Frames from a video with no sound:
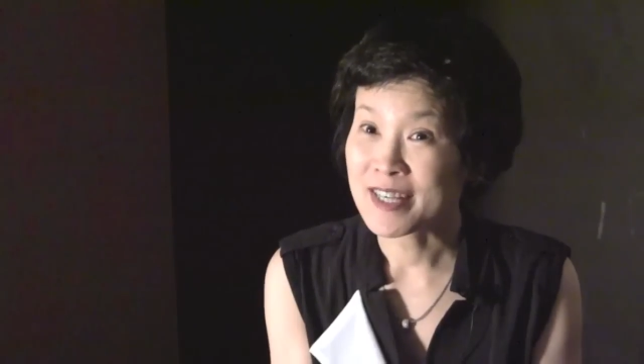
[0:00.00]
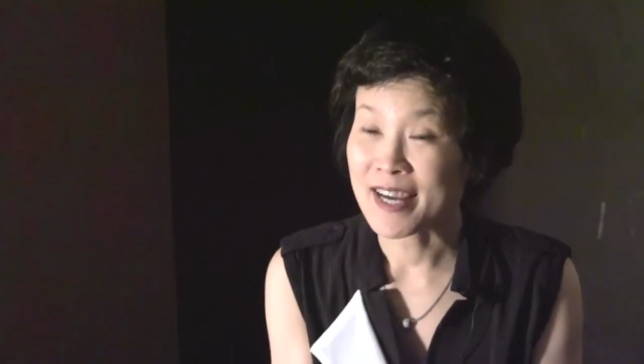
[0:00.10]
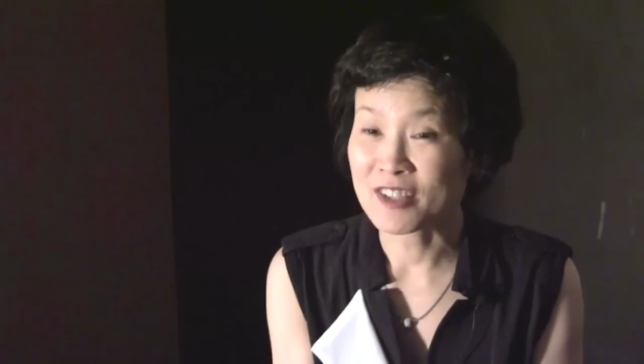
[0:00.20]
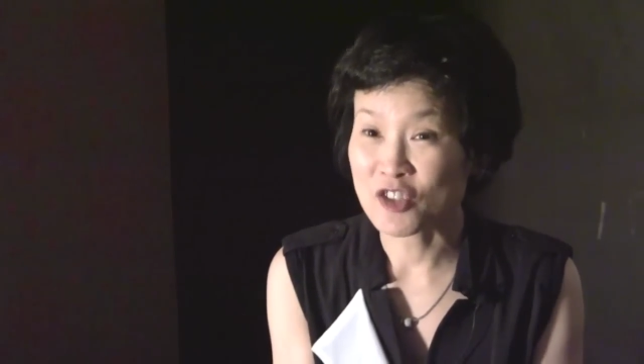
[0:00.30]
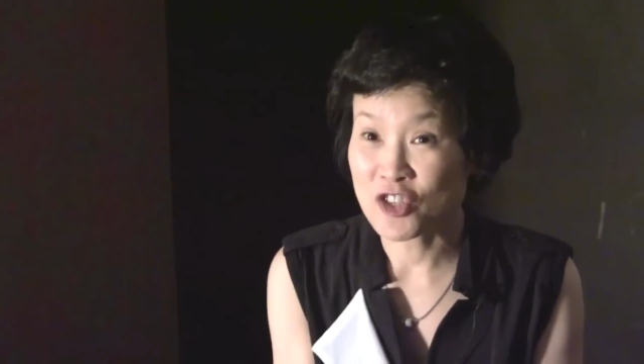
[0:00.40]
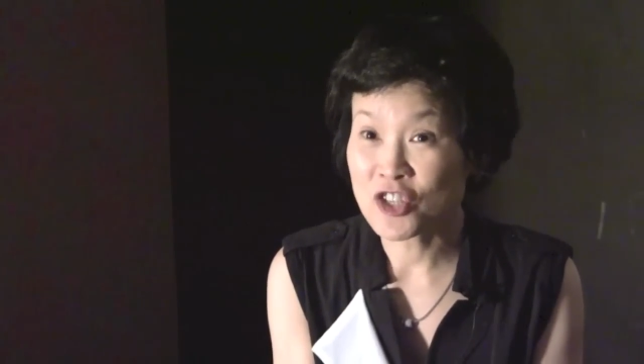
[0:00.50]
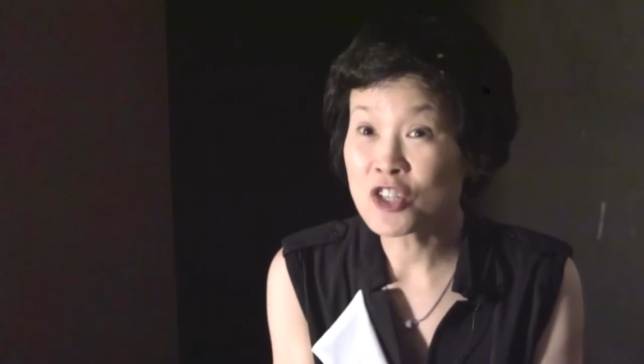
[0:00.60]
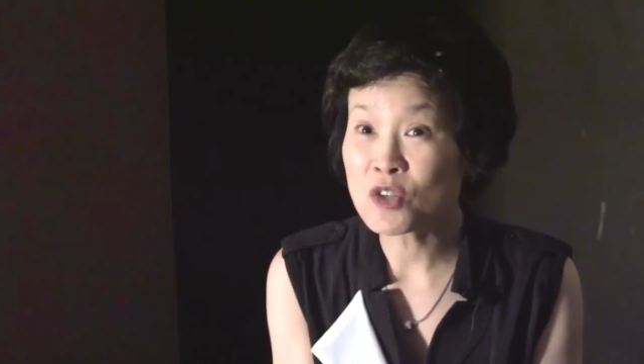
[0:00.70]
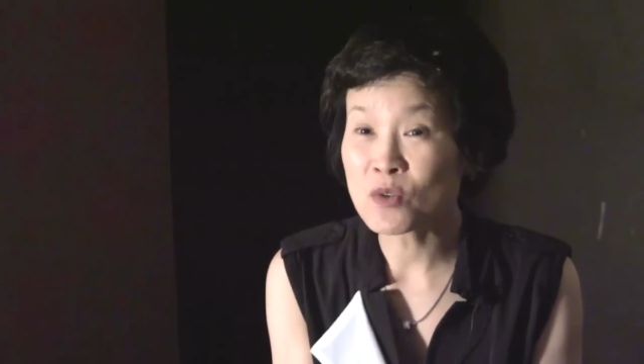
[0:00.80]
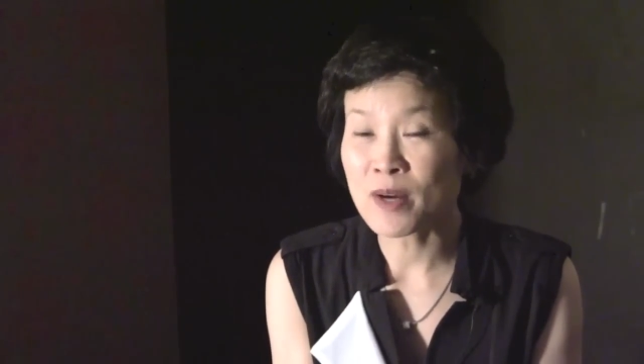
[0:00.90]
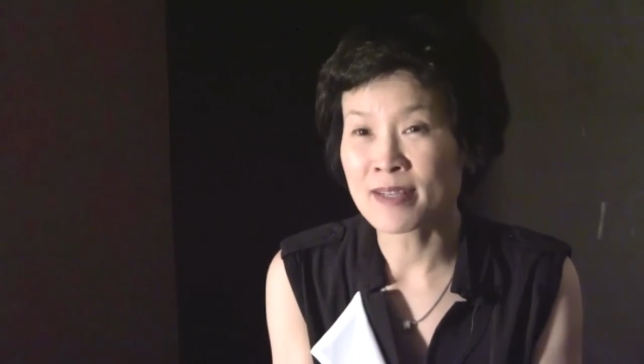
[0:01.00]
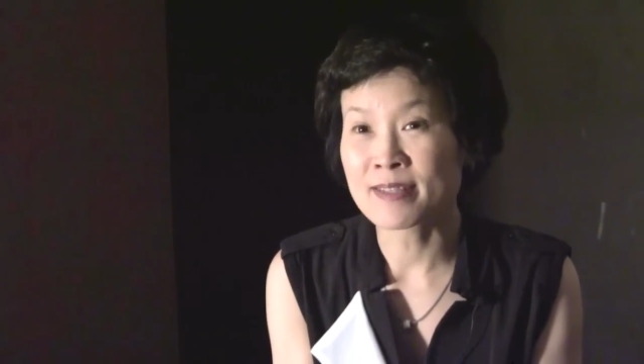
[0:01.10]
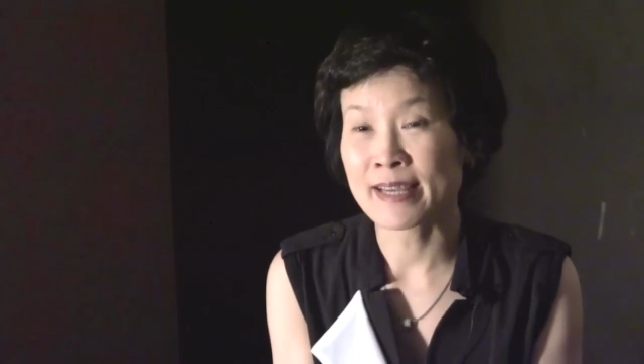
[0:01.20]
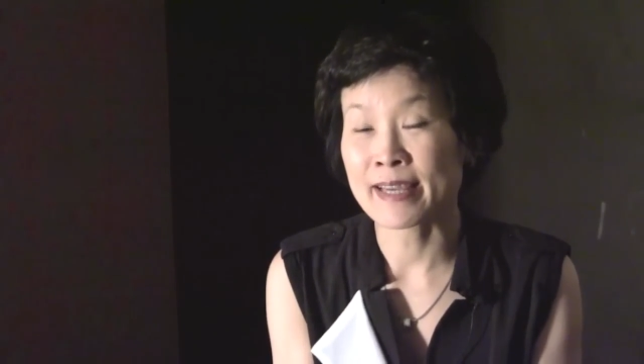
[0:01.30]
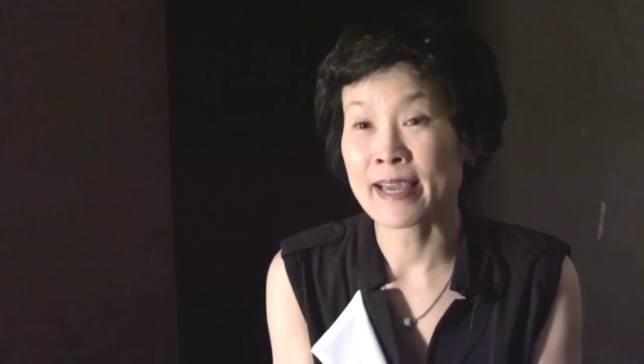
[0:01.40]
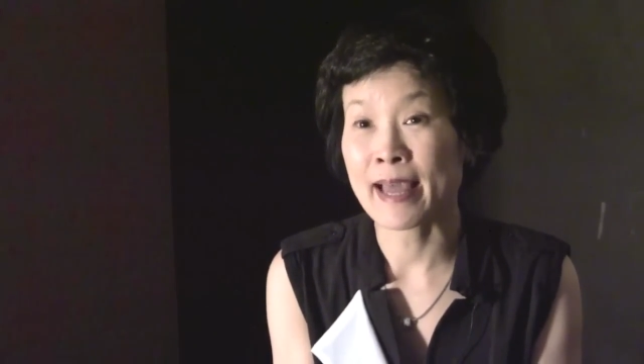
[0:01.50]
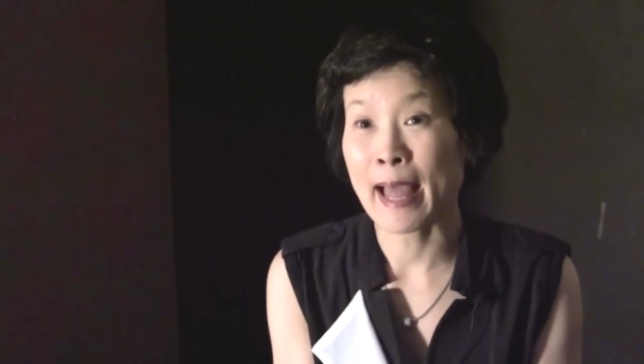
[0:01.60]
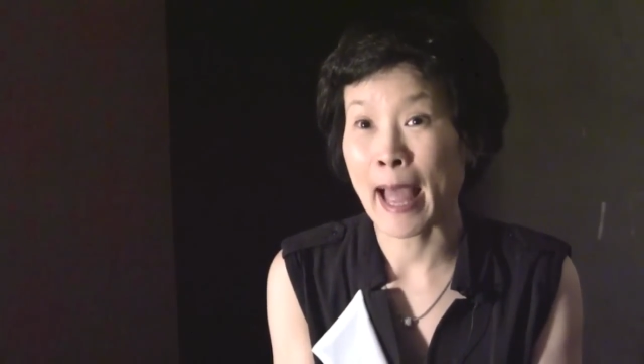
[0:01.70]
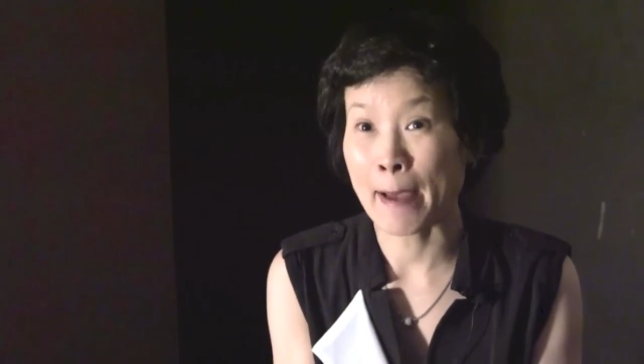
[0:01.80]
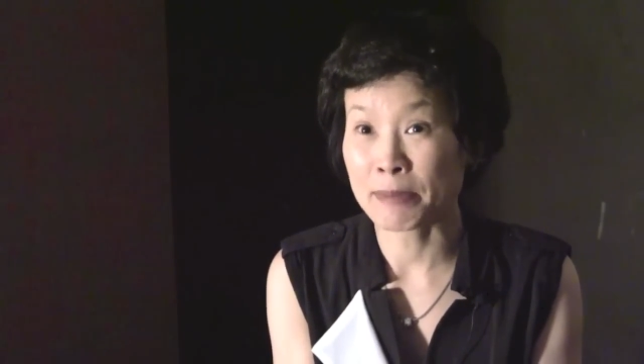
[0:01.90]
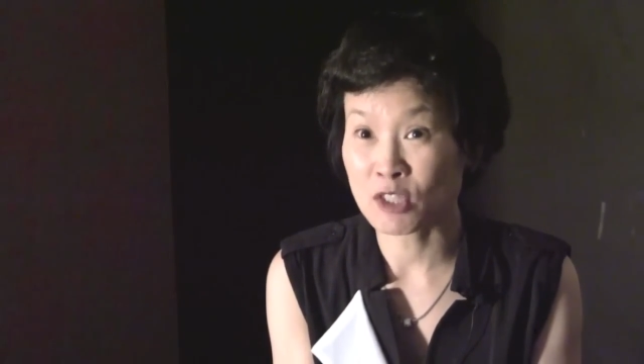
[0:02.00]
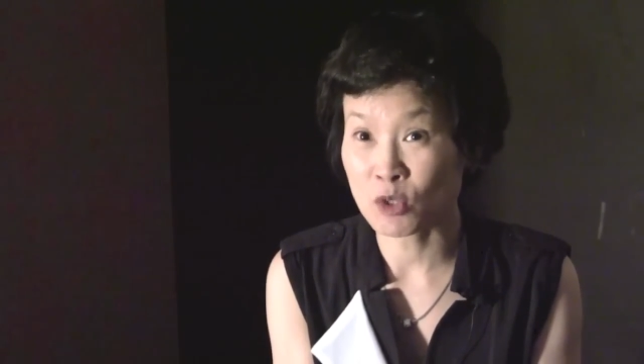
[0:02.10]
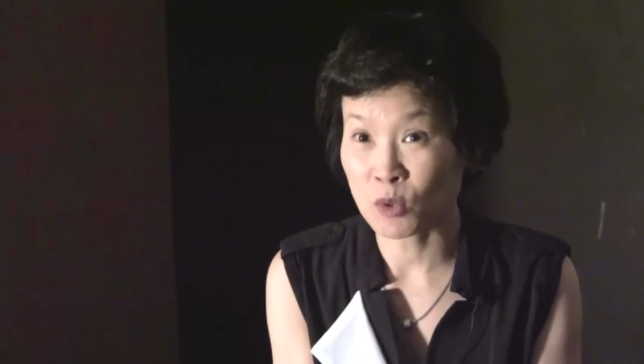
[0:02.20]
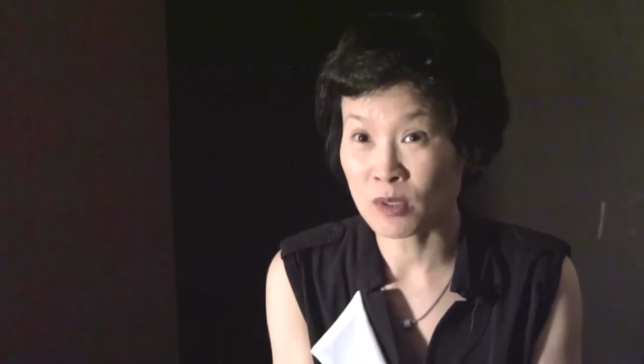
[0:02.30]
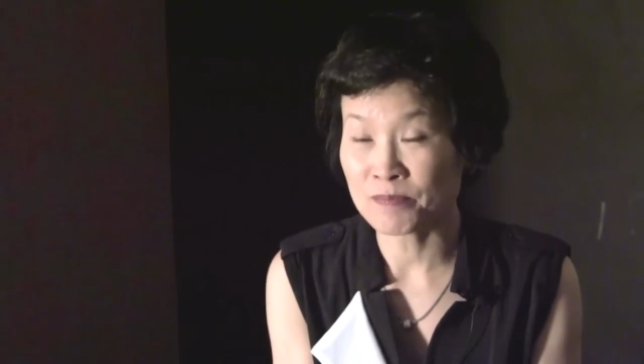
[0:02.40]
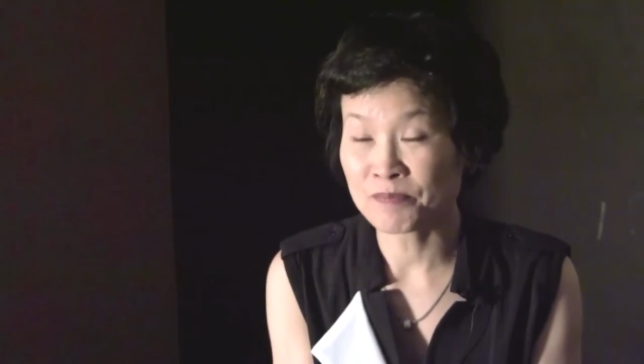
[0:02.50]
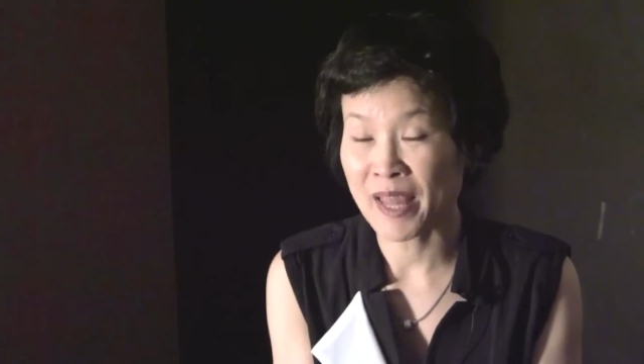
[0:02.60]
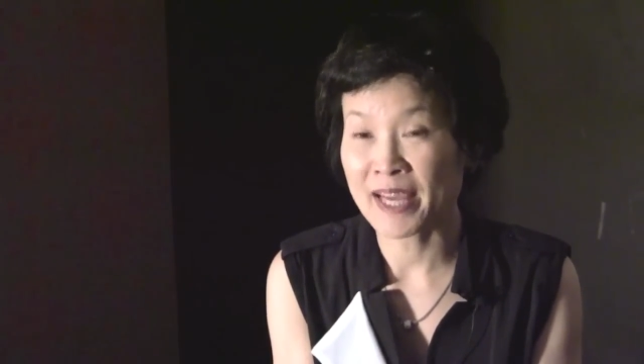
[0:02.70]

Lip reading: And Qihoo has a app store,